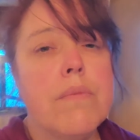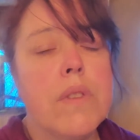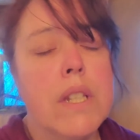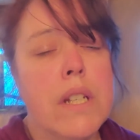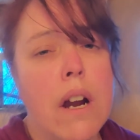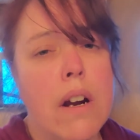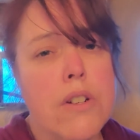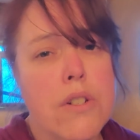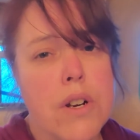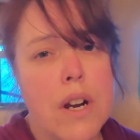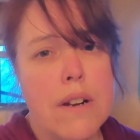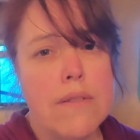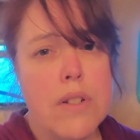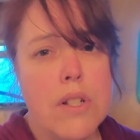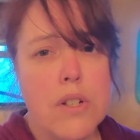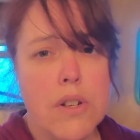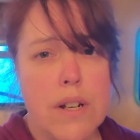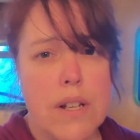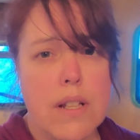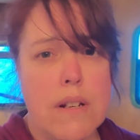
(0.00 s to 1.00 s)
Our travel
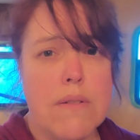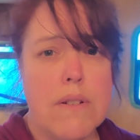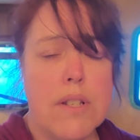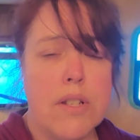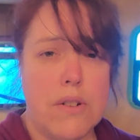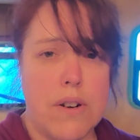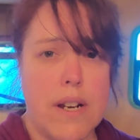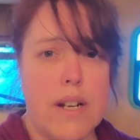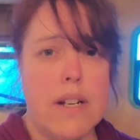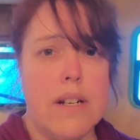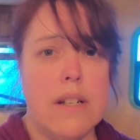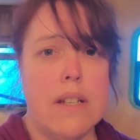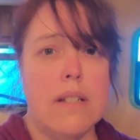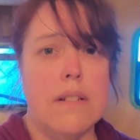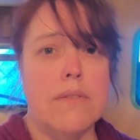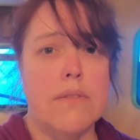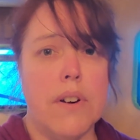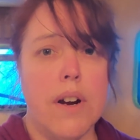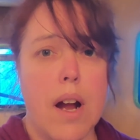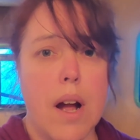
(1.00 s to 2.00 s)
trailer was traded
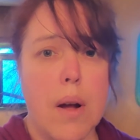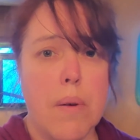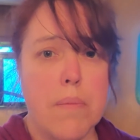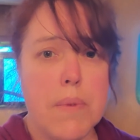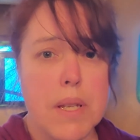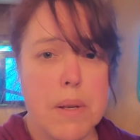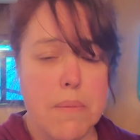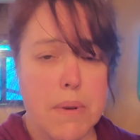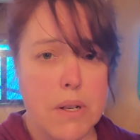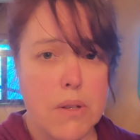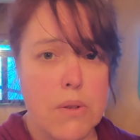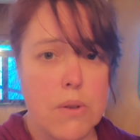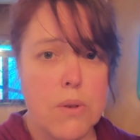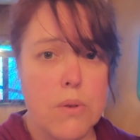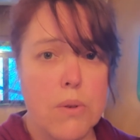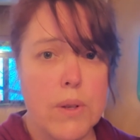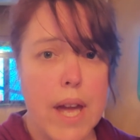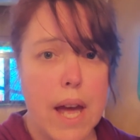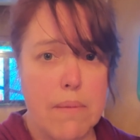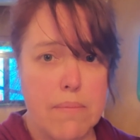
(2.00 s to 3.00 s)
in from somebody who
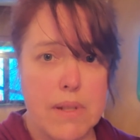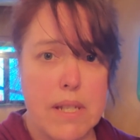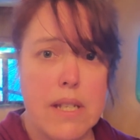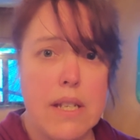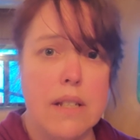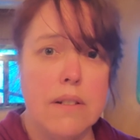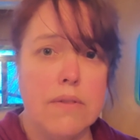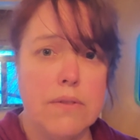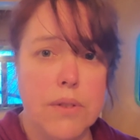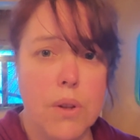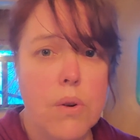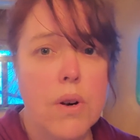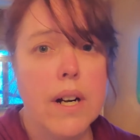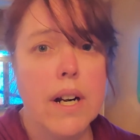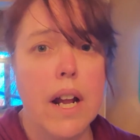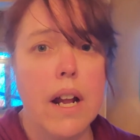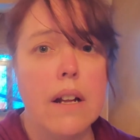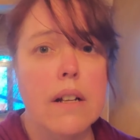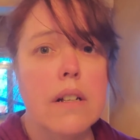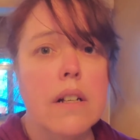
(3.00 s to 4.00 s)
kept it in
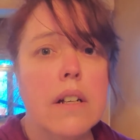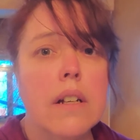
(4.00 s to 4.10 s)
Florida.